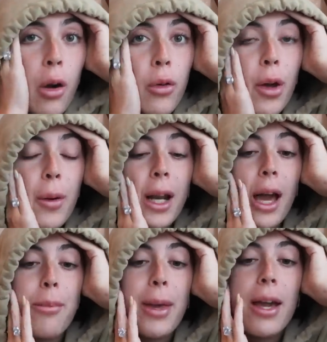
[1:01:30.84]
although I
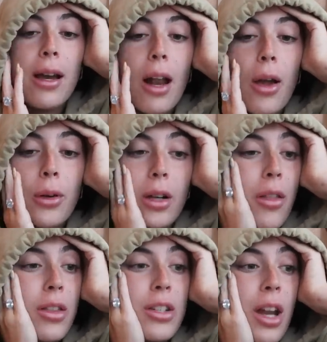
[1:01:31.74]
like being alone a lot
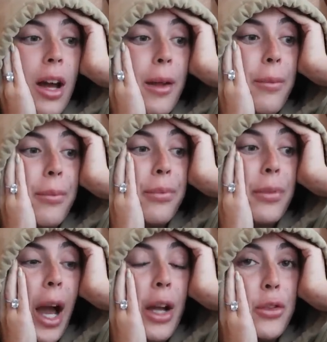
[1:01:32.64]
of the time,
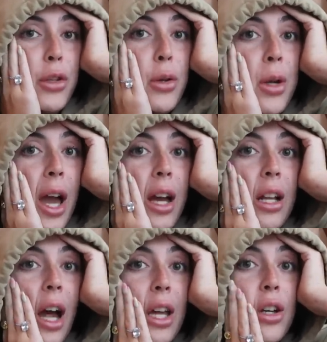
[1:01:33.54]
I
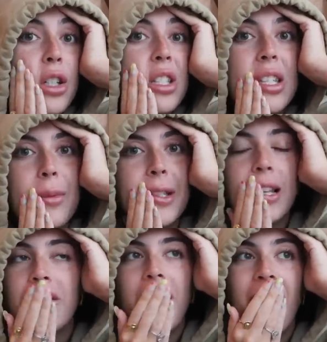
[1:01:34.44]
could see
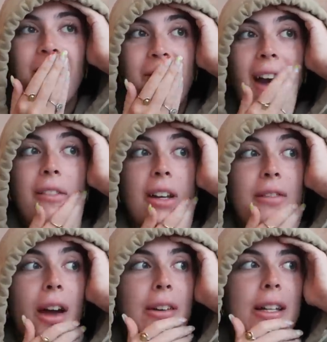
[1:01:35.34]
myself getting very,
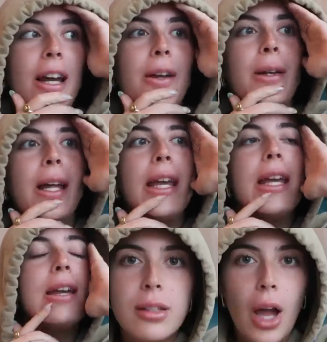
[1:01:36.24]
very
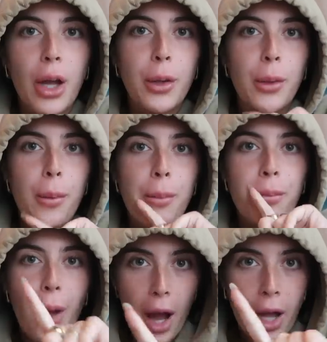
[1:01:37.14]
lonely. So
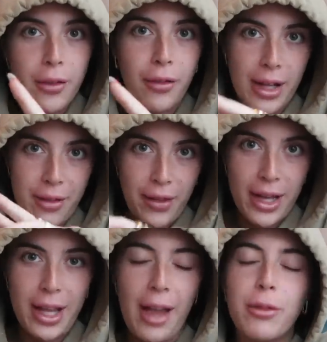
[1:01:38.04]
hopefully,
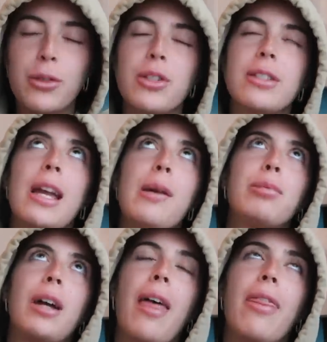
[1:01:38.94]
everyone just say a
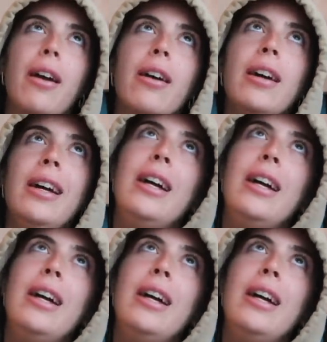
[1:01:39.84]
prayer that